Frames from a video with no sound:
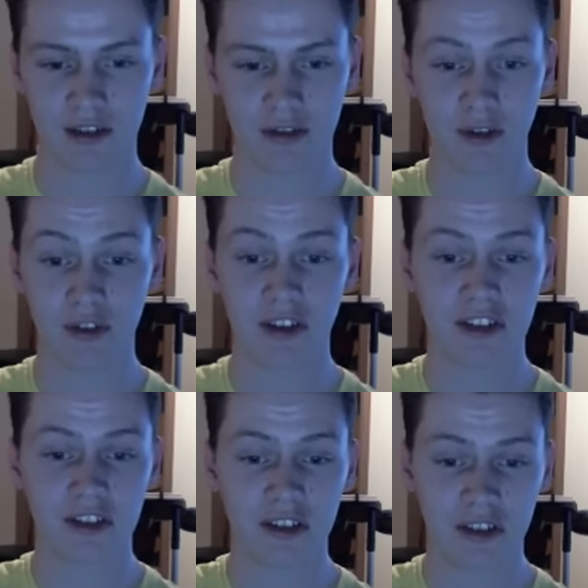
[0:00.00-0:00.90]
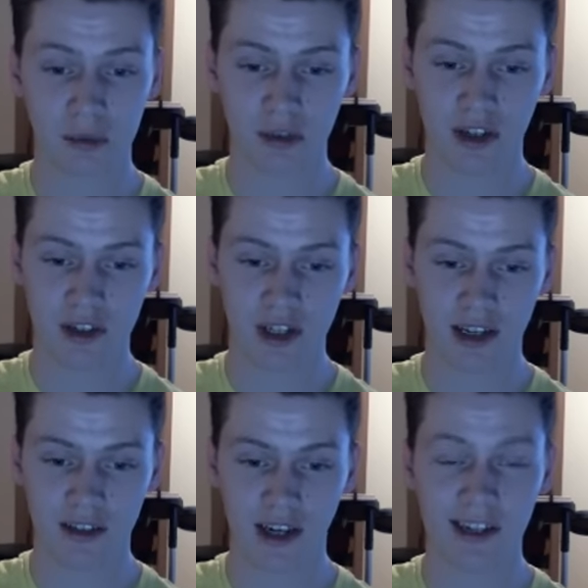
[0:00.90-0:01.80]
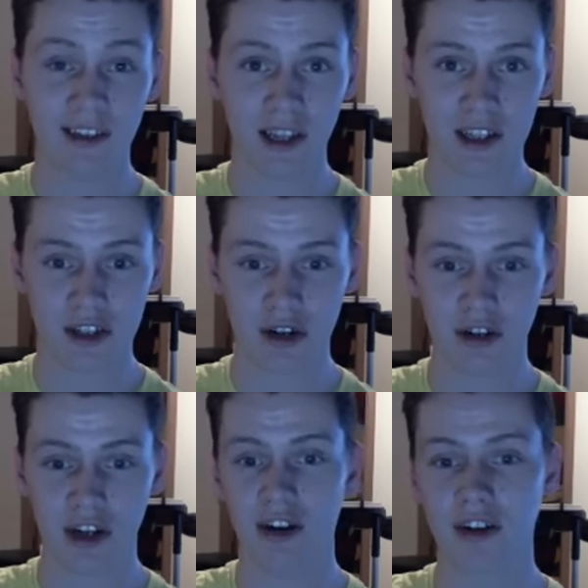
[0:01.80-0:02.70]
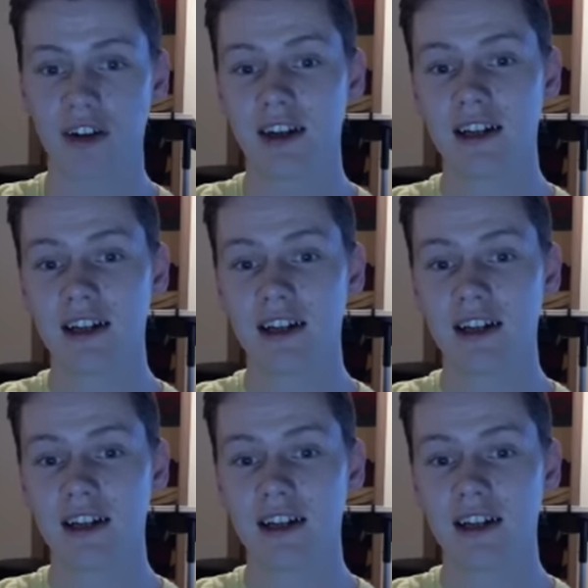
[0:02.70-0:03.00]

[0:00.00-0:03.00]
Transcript: You have a sixty-six percent chance of getting the legendary card,